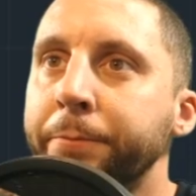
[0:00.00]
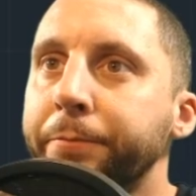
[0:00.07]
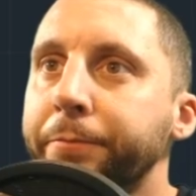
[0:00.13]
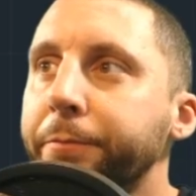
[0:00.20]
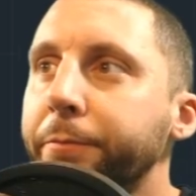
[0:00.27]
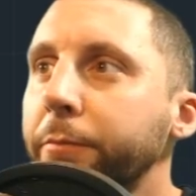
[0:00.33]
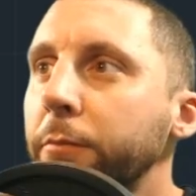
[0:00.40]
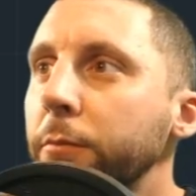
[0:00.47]

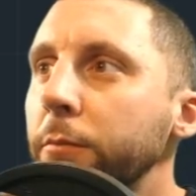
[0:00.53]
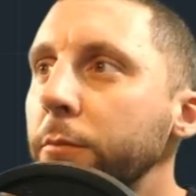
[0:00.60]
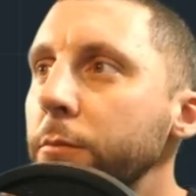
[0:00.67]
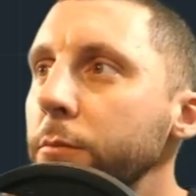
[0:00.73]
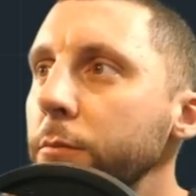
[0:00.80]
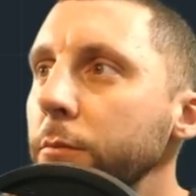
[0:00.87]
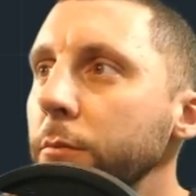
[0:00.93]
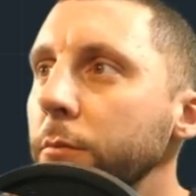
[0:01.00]

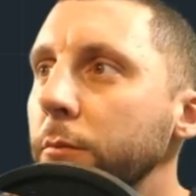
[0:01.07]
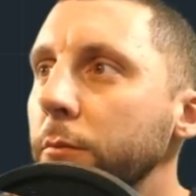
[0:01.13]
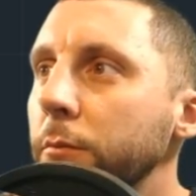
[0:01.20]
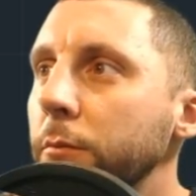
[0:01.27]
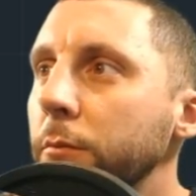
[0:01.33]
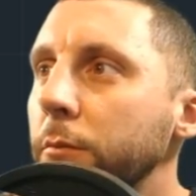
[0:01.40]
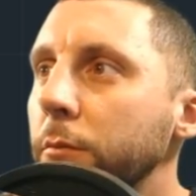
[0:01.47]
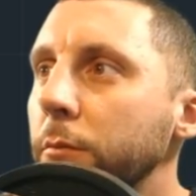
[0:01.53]

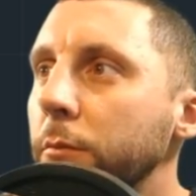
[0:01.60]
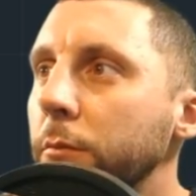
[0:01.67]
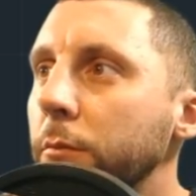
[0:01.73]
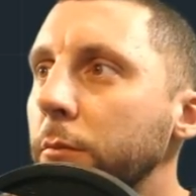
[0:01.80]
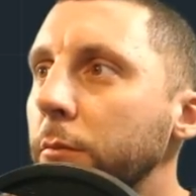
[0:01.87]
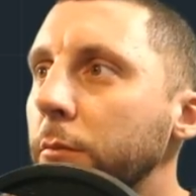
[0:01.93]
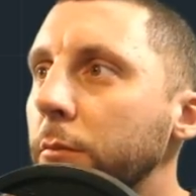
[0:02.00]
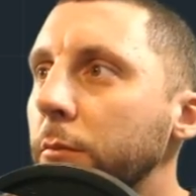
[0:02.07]

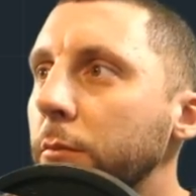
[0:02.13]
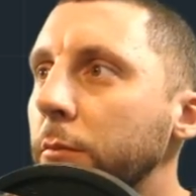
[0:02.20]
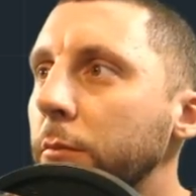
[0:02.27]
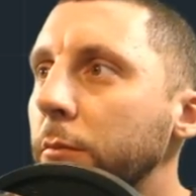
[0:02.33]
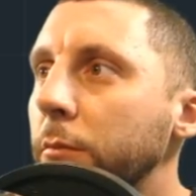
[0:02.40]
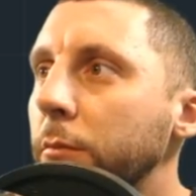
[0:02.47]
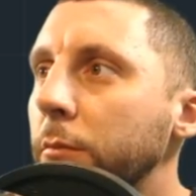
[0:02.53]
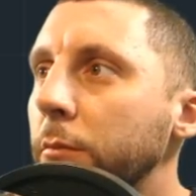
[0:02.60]

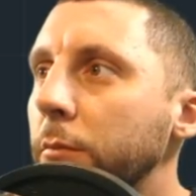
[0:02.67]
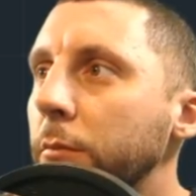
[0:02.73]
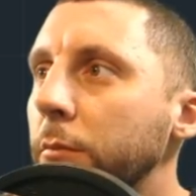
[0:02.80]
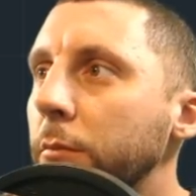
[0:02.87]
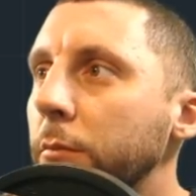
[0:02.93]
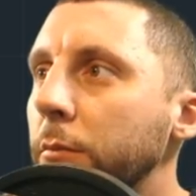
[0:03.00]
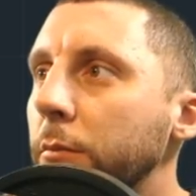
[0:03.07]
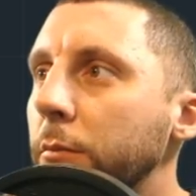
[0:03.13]

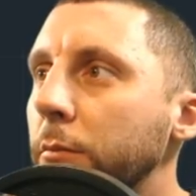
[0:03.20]
[no speech]